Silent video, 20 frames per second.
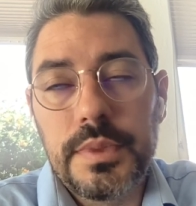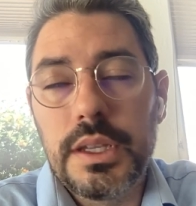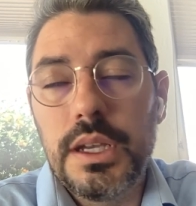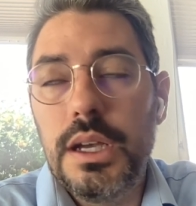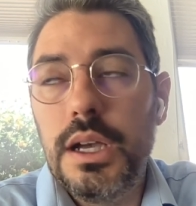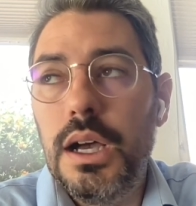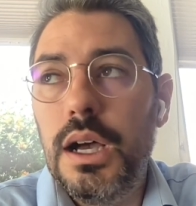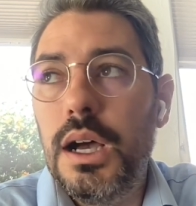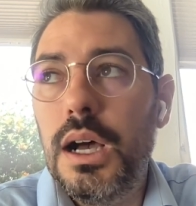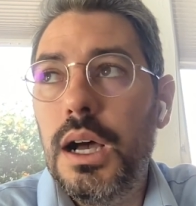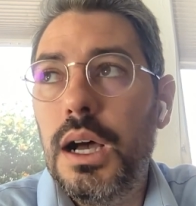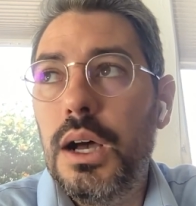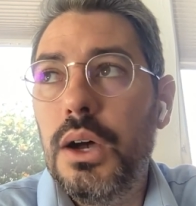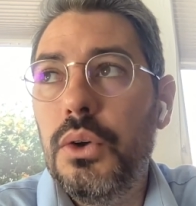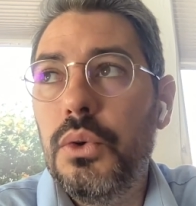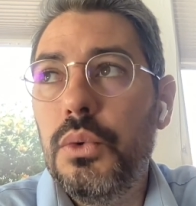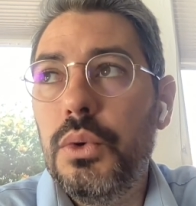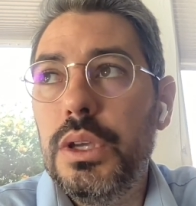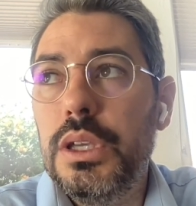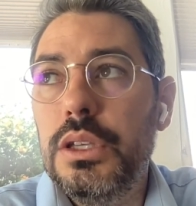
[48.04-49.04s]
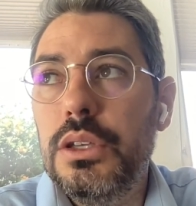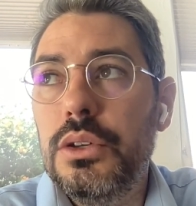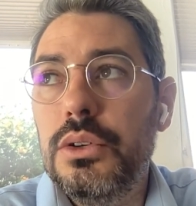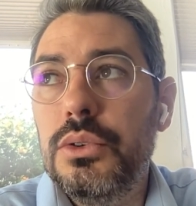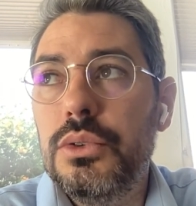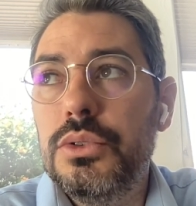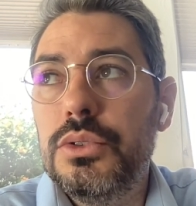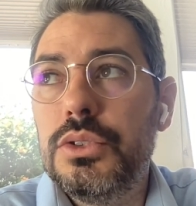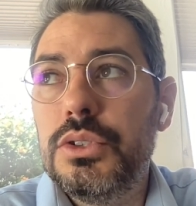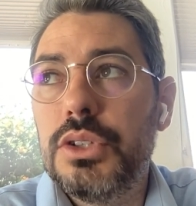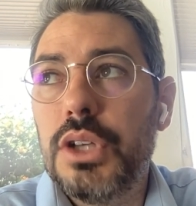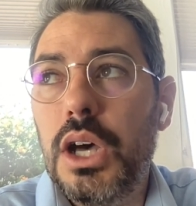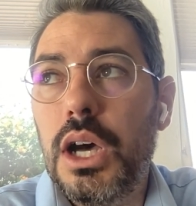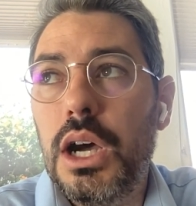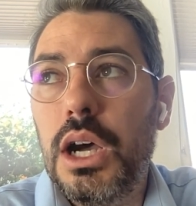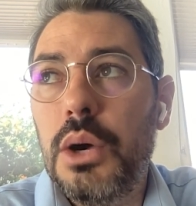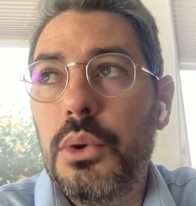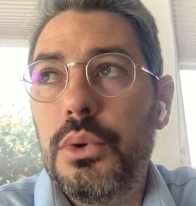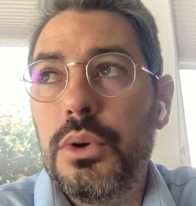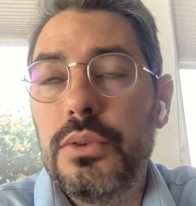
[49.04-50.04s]
Uh, we use
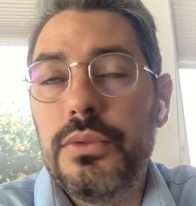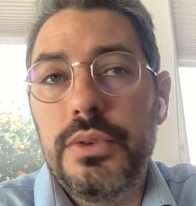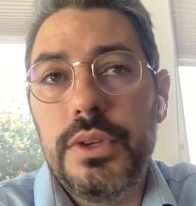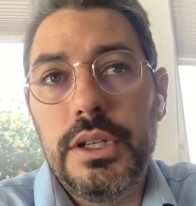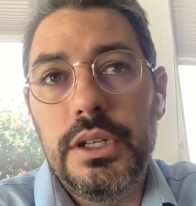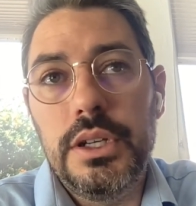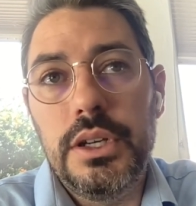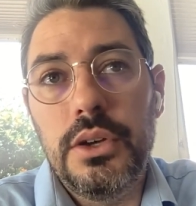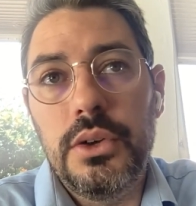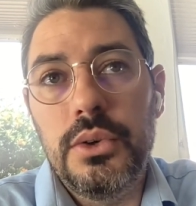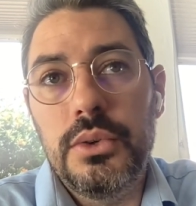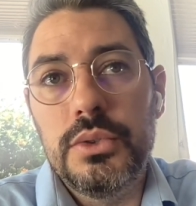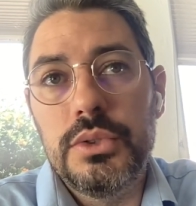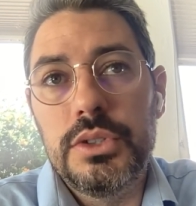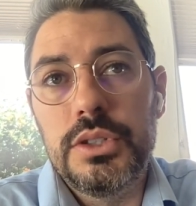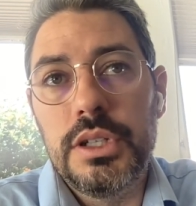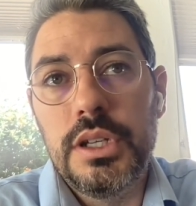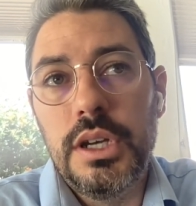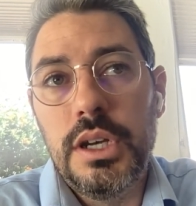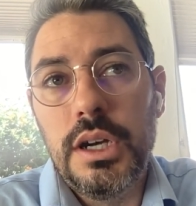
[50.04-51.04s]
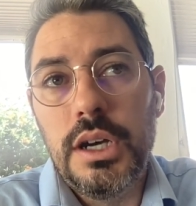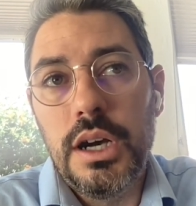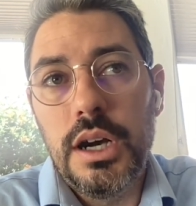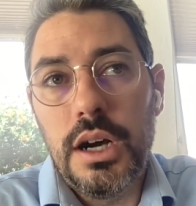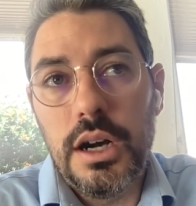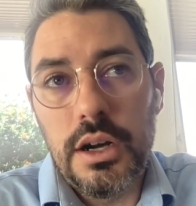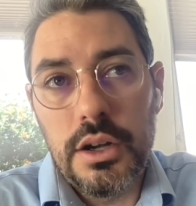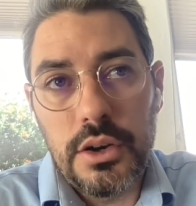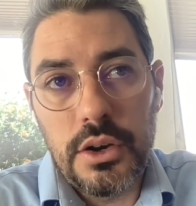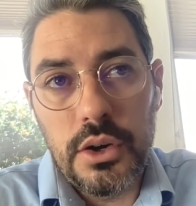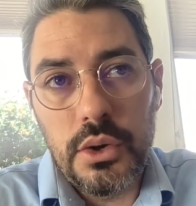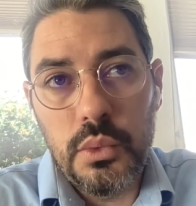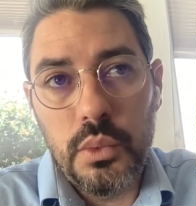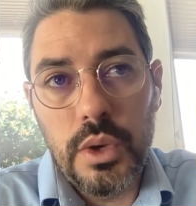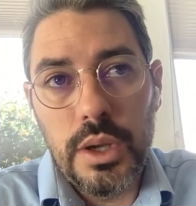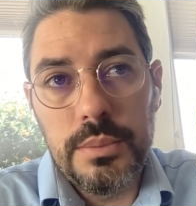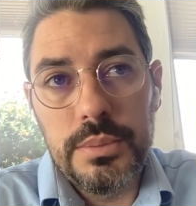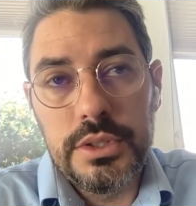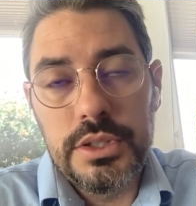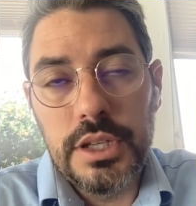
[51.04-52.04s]
our videos on our
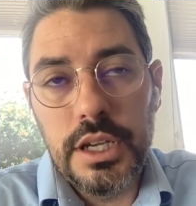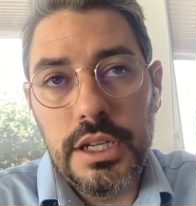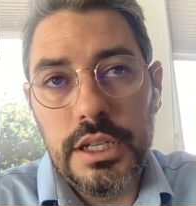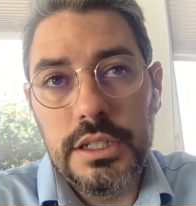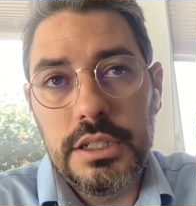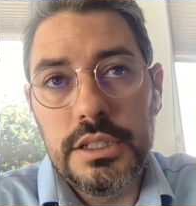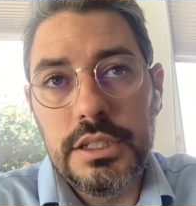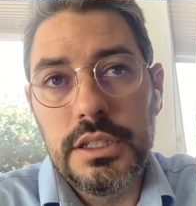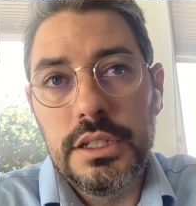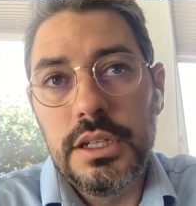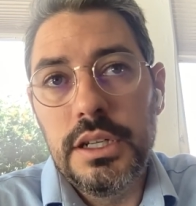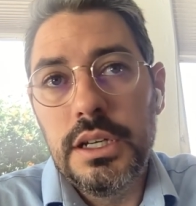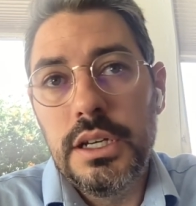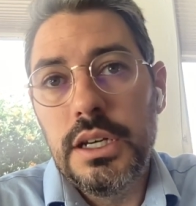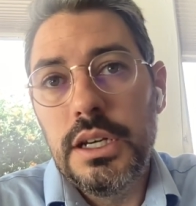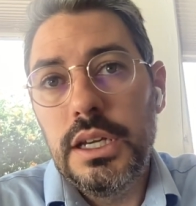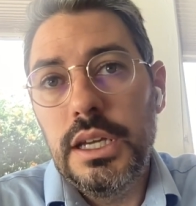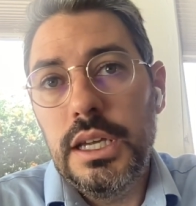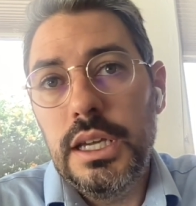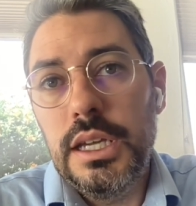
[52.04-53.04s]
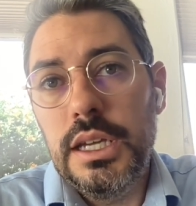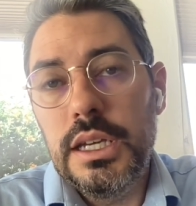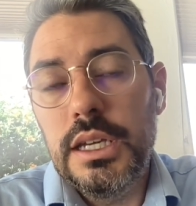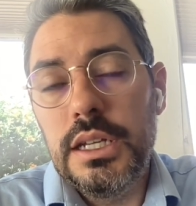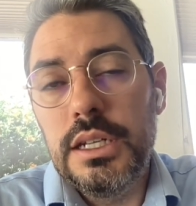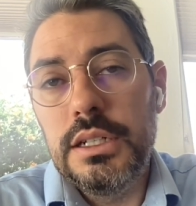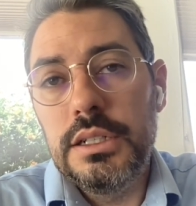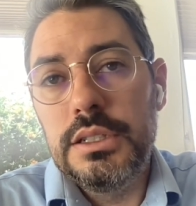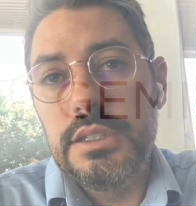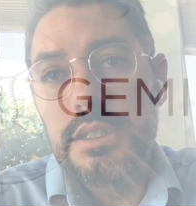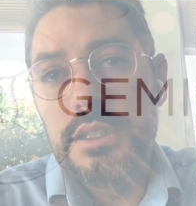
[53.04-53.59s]
website, and